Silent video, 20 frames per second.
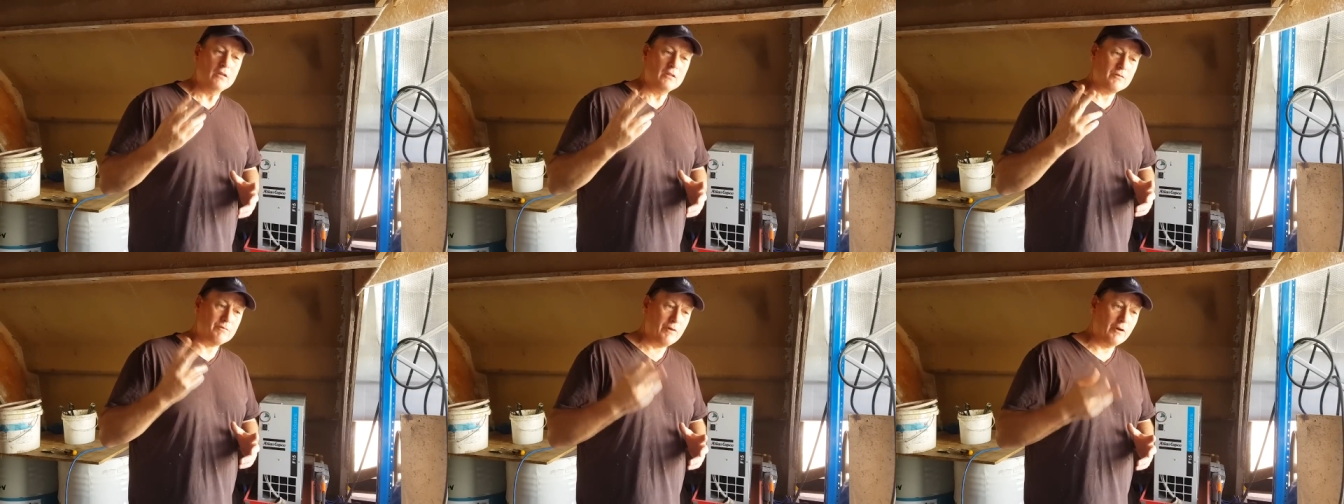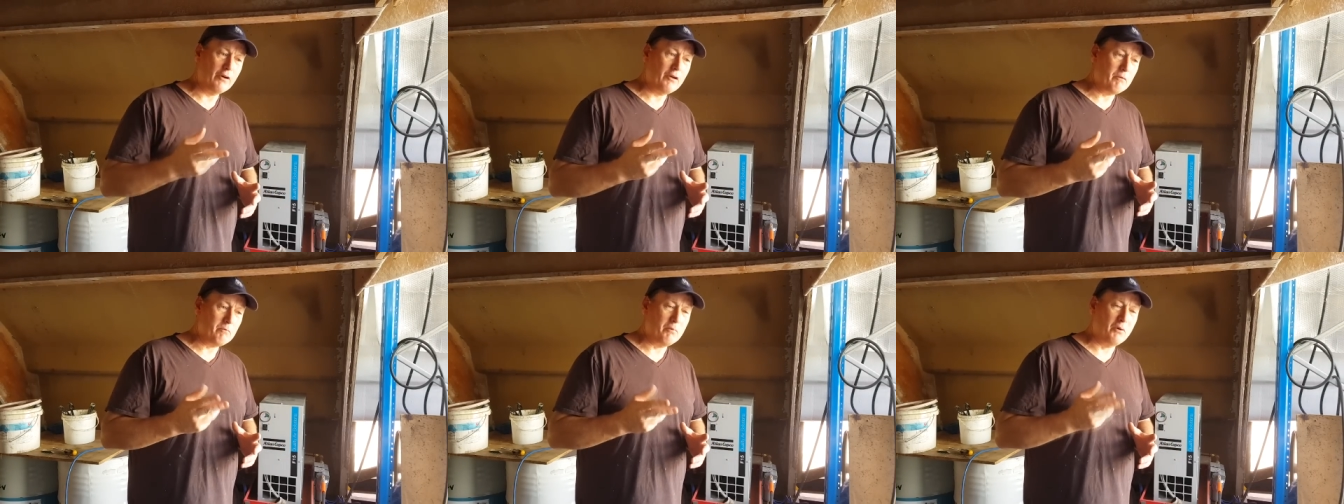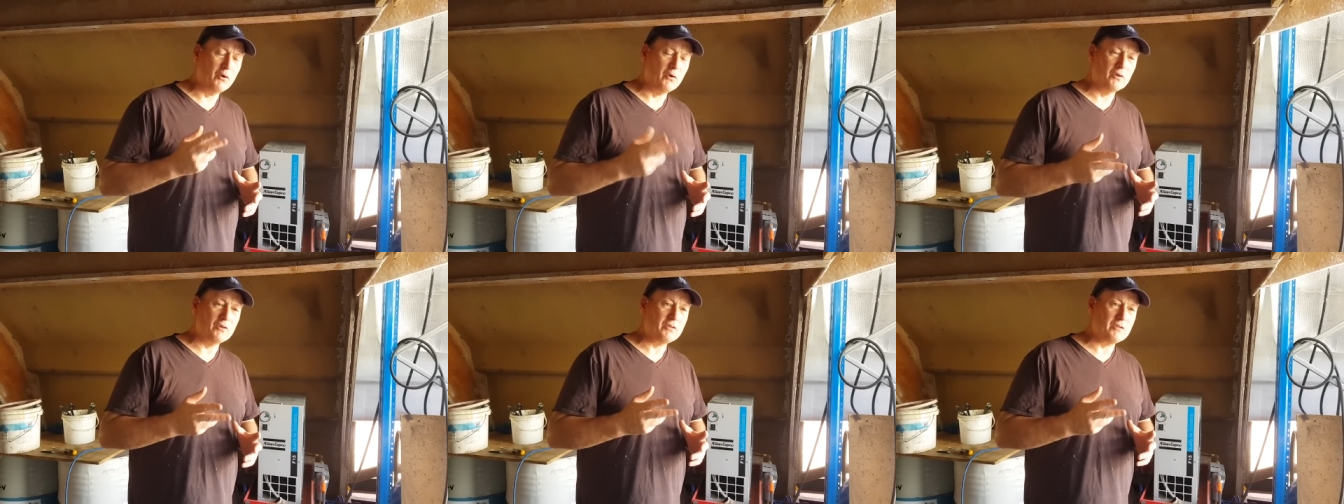It's very
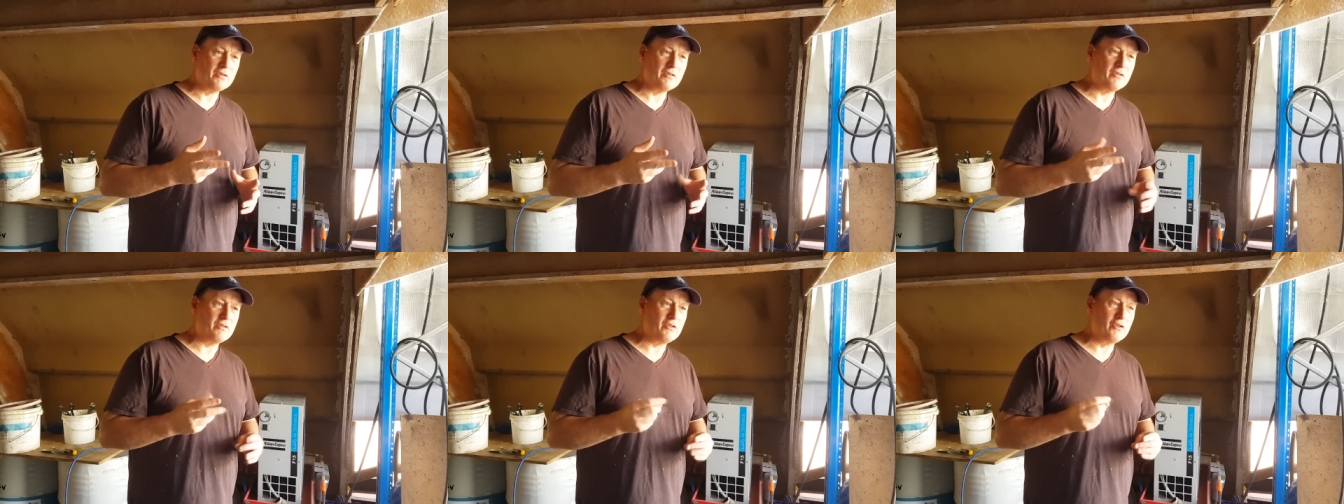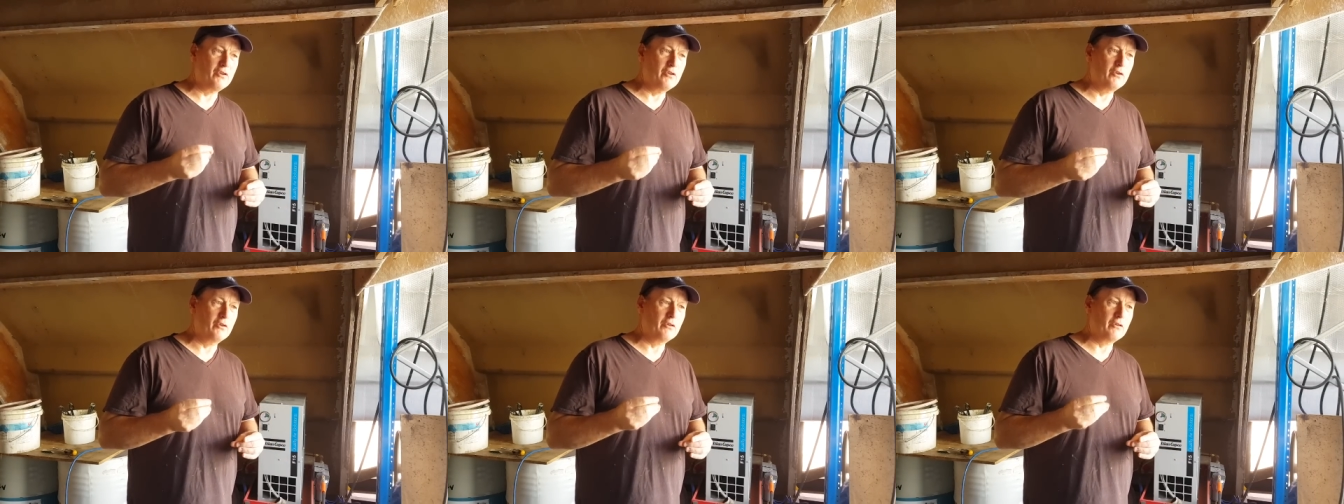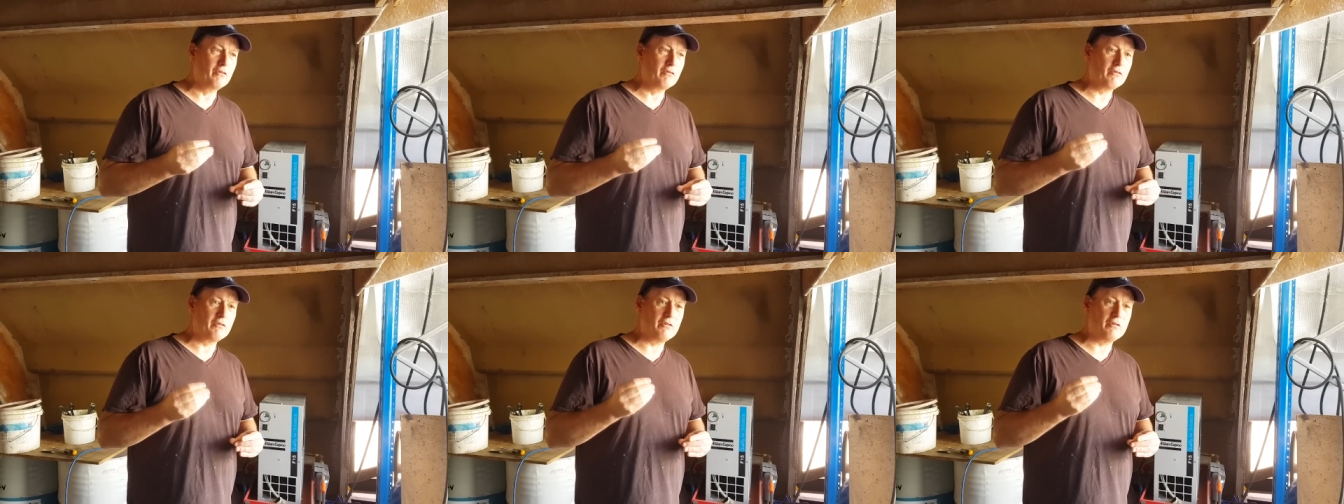important
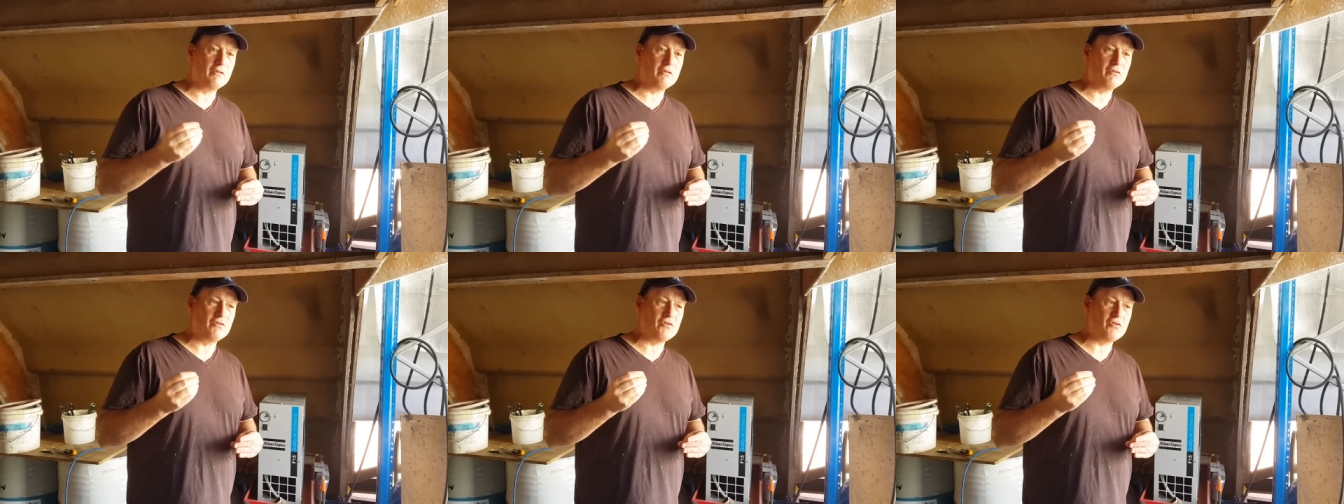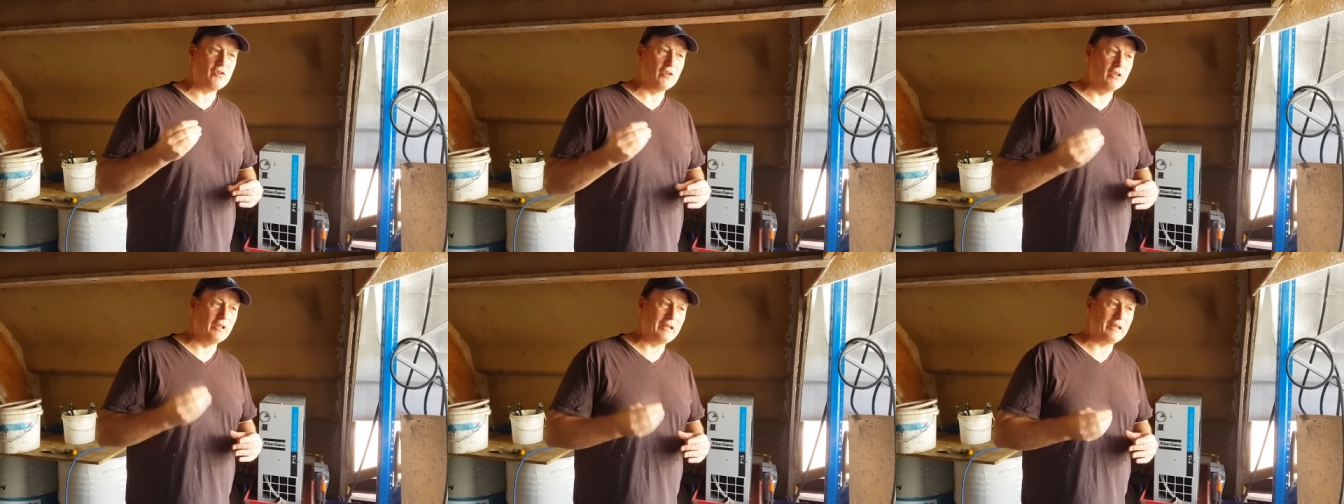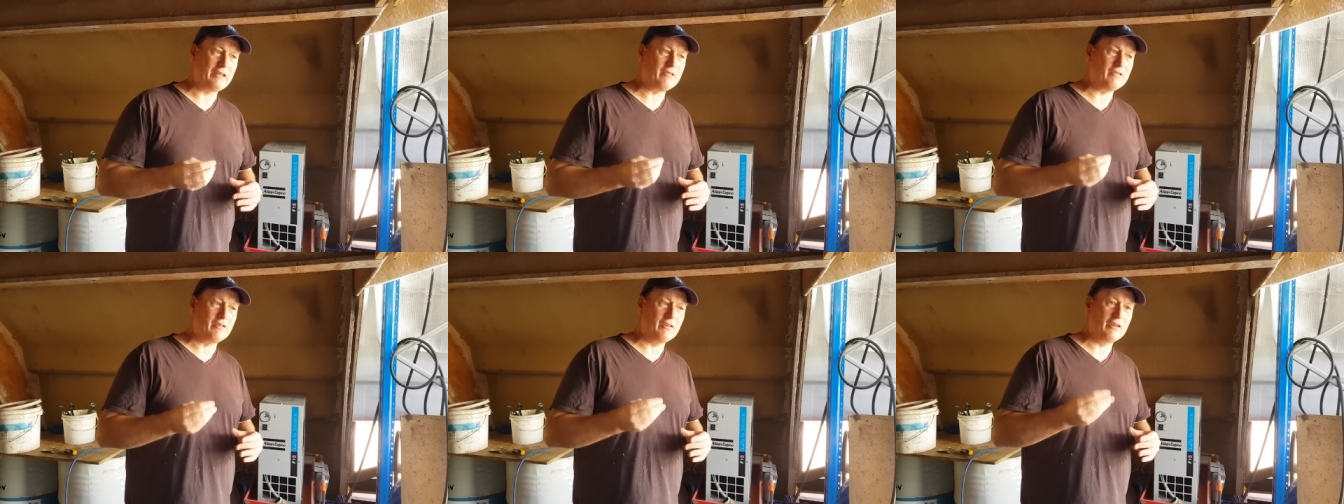to
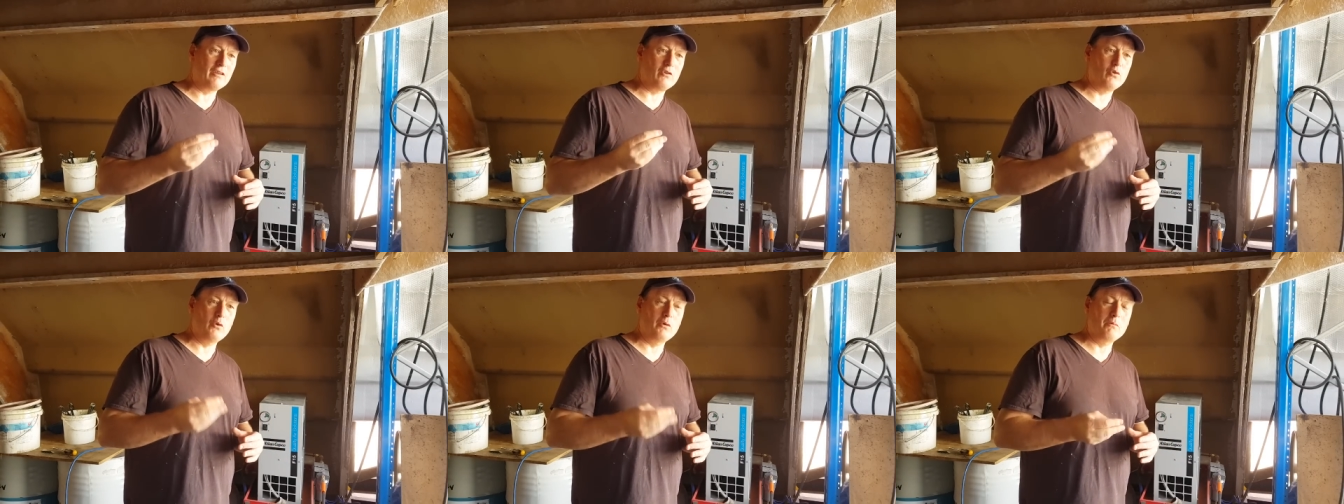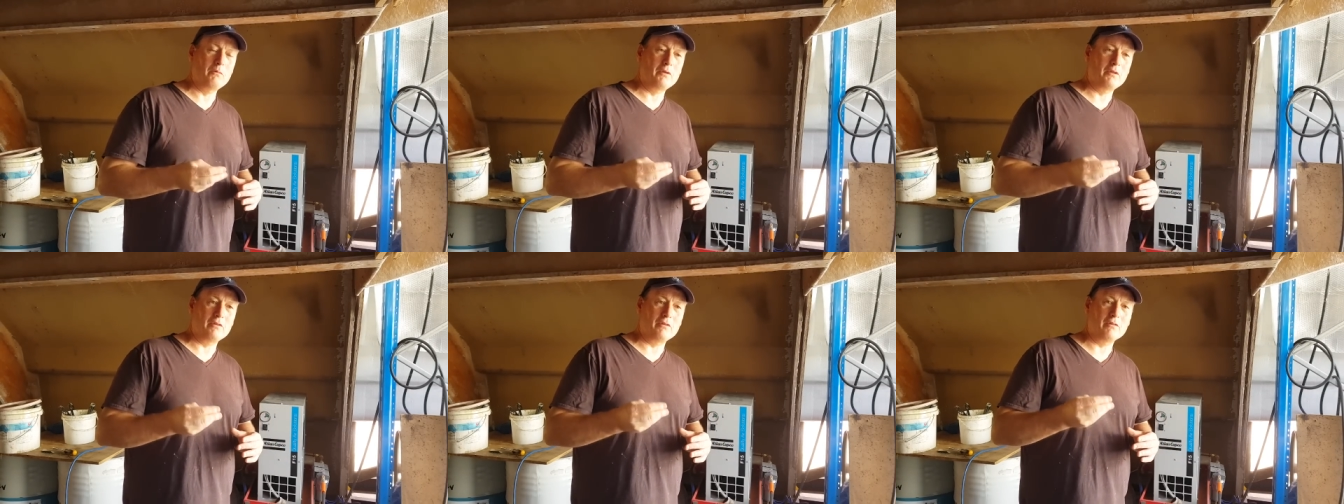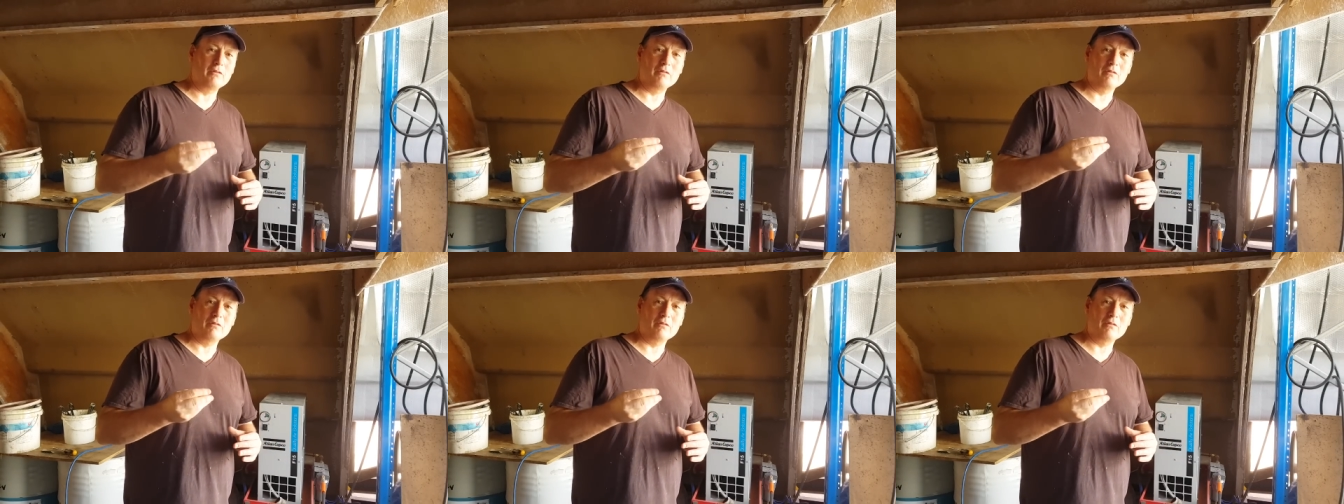select equipment